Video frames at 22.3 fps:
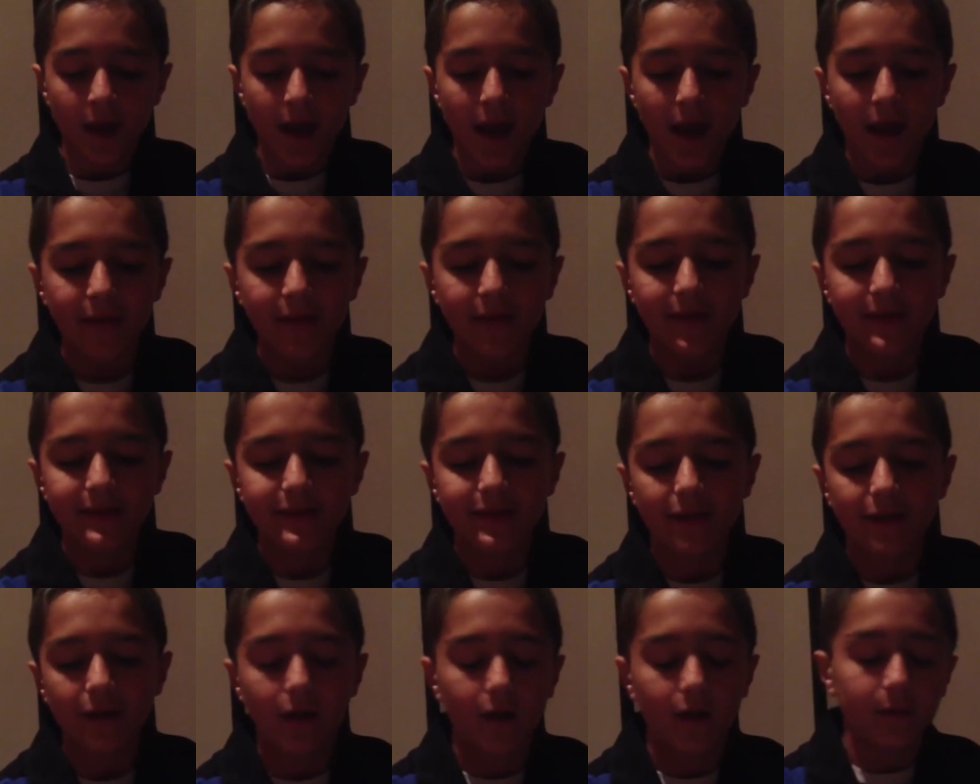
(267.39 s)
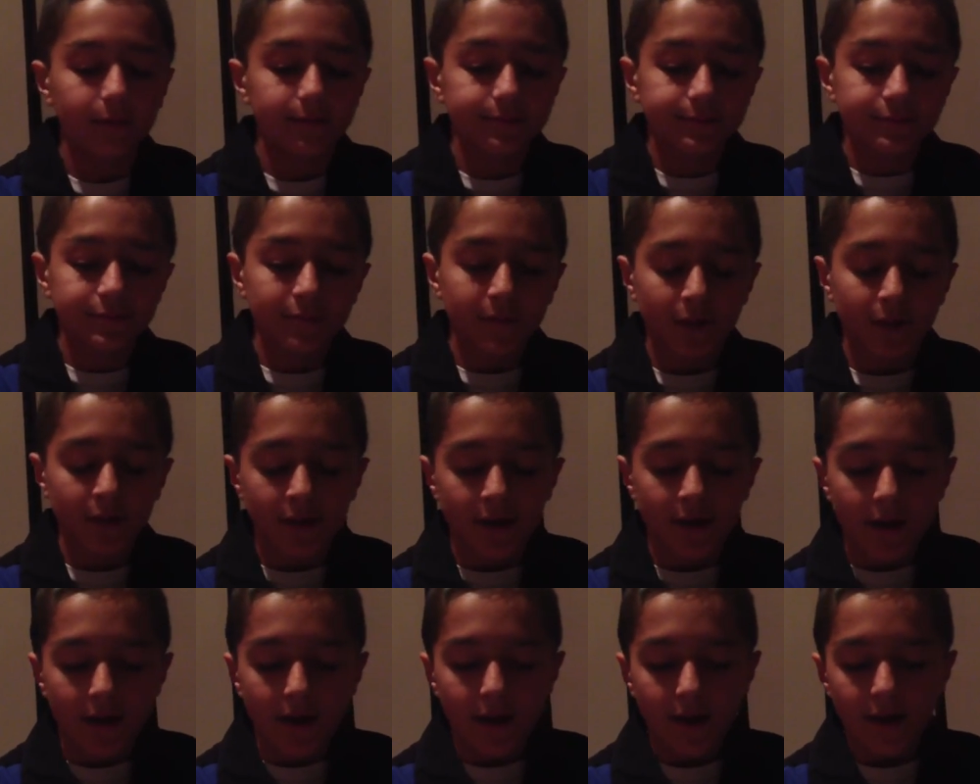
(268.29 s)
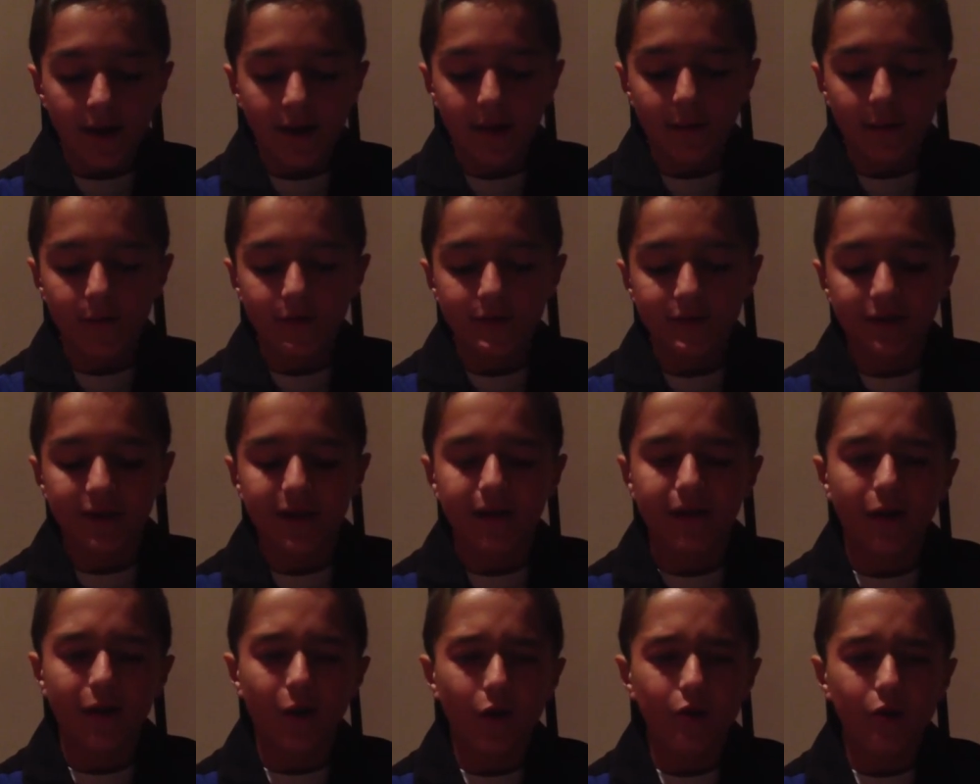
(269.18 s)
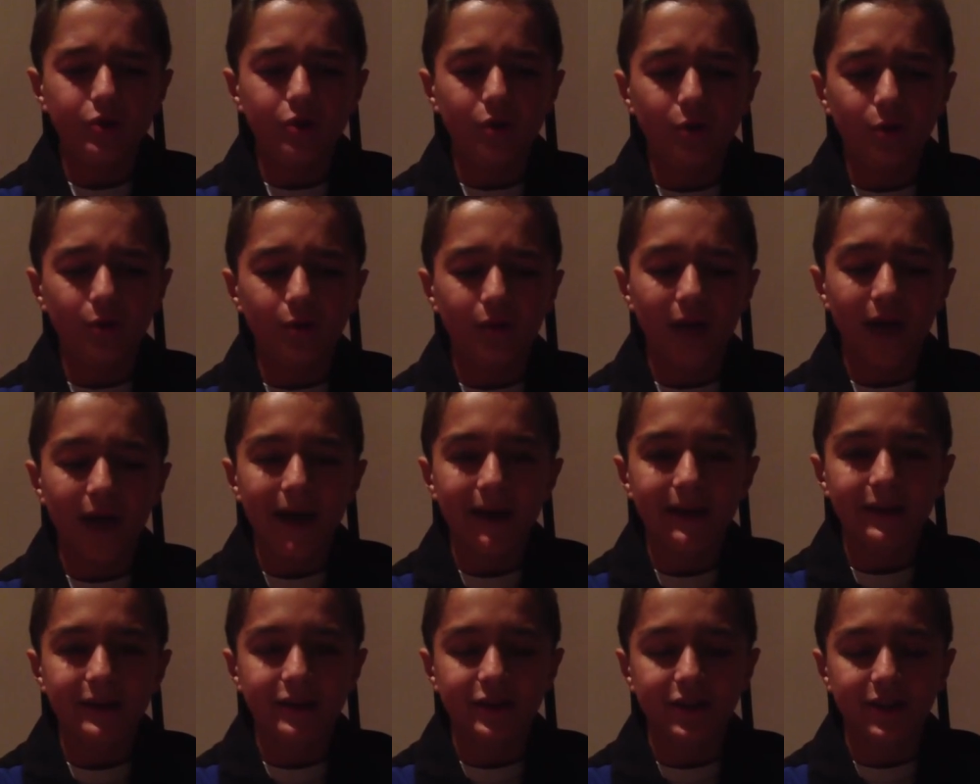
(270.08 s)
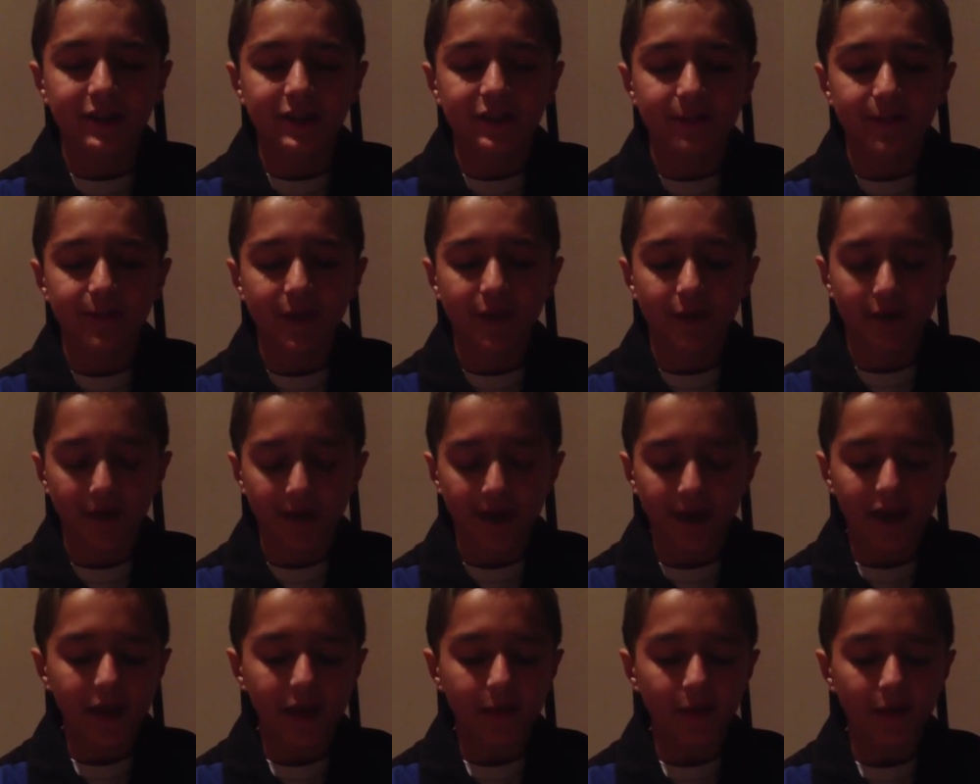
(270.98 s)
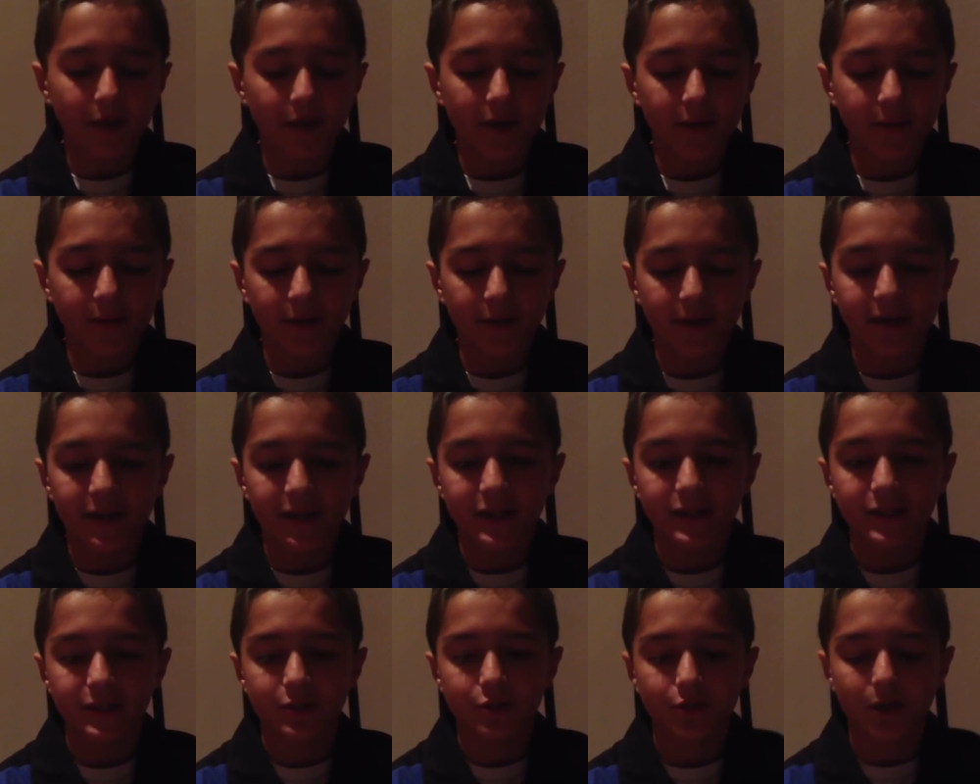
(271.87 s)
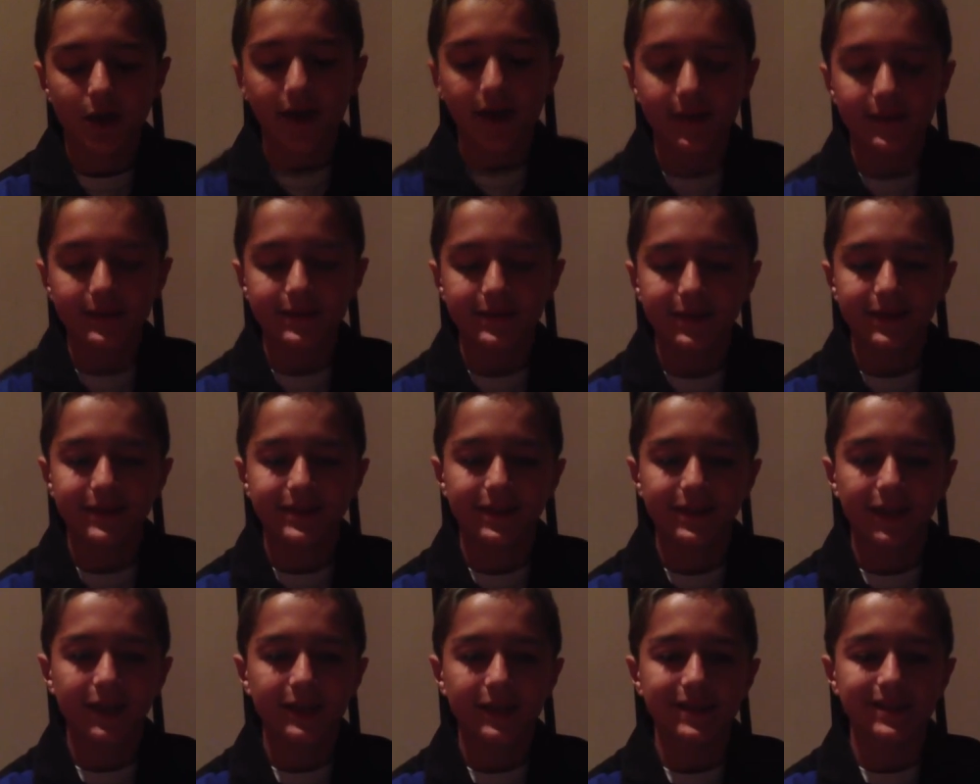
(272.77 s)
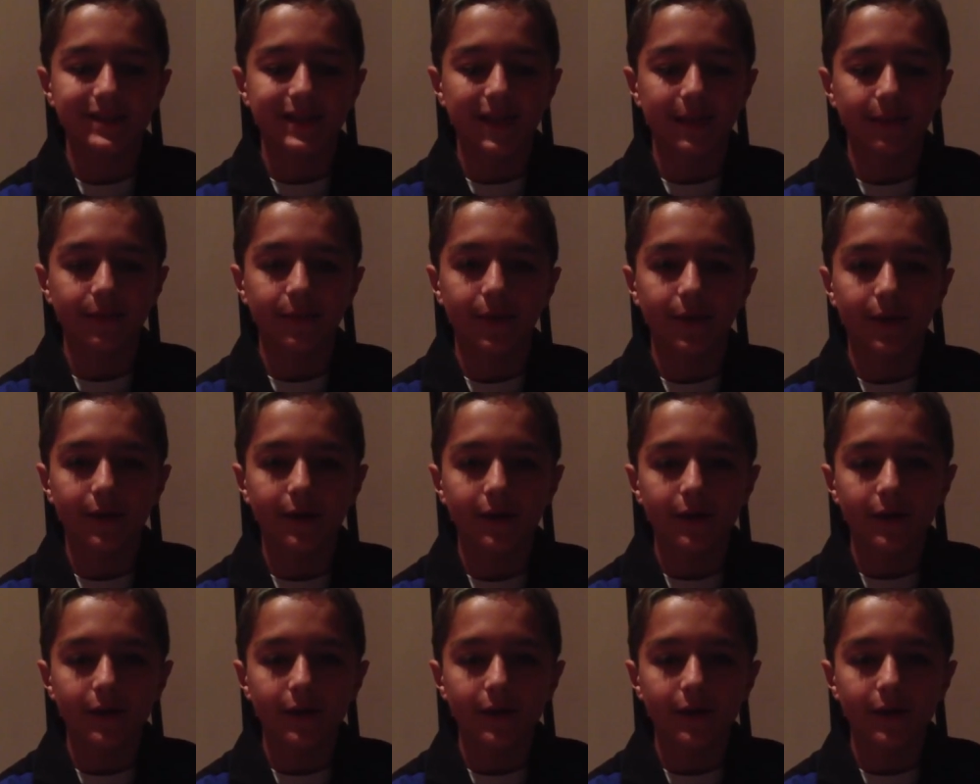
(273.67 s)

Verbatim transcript: And this. Um, it was uh, also I had a chance of being Raigeki break, but against dragons it's like the same thing